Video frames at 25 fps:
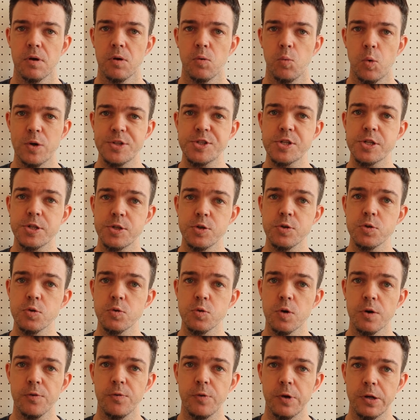what to
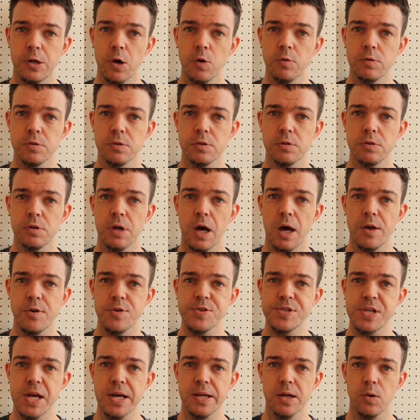do if we don't
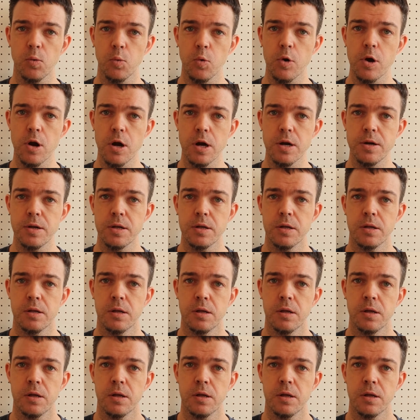understand a word